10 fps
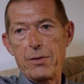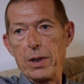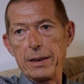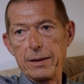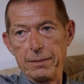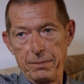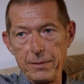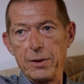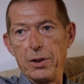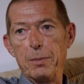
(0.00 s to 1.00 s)
a threat
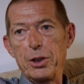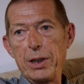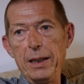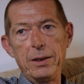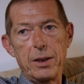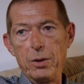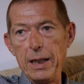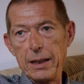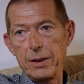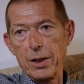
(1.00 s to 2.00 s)
to the machine, so he
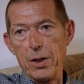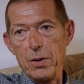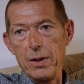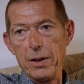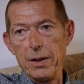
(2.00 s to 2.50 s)
had to go.